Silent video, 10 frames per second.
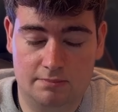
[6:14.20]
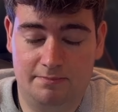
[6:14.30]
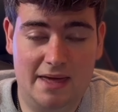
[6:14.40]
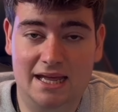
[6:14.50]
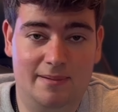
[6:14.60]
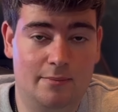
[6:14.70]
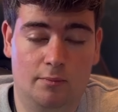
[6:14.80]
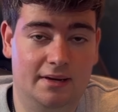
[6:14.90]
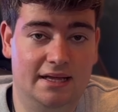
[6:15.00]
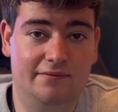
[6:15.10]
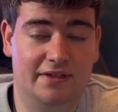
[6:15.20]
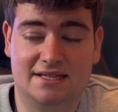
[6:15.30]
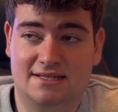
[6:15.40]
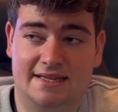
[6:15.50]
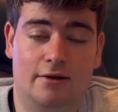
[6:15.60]
Many people believe
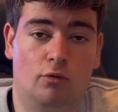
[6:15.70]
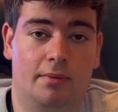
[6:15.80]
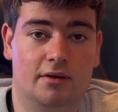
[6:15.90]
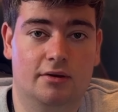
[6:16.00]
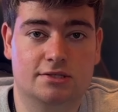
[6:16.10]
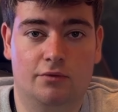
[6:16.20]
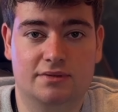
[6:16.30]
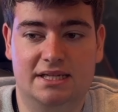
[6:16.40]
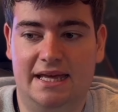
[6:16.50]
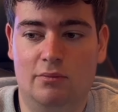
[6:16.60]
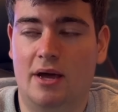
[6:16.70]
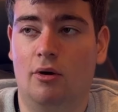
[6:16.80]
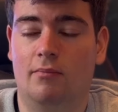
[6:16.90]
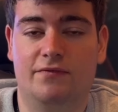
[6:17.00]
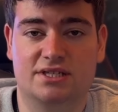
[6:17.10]
this still because obviously he went
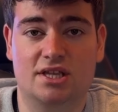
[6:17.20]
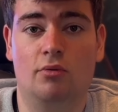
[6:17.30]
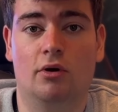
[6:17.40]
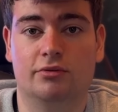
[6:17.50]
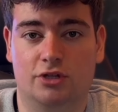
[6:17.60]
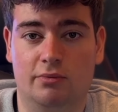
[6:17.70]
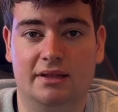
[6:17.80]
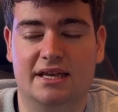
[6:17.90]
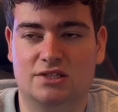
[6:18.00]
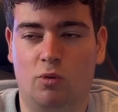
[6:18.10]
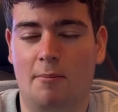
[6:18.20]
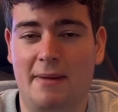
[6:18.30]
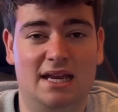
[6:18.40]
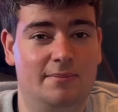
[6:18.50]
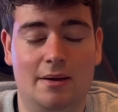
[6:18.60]
on for so long doing this, while
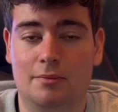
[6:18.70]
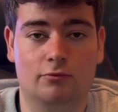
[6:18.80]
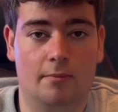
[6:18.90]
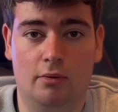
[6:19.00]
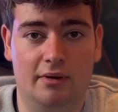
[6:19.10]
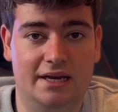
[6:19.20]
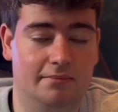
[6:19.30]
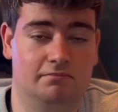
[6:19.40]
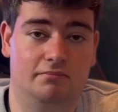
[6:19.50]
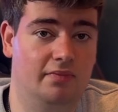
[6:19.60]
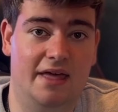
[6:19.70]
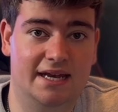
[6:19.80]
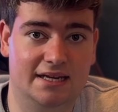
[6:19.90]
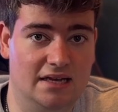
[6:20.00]
many people reported him, they did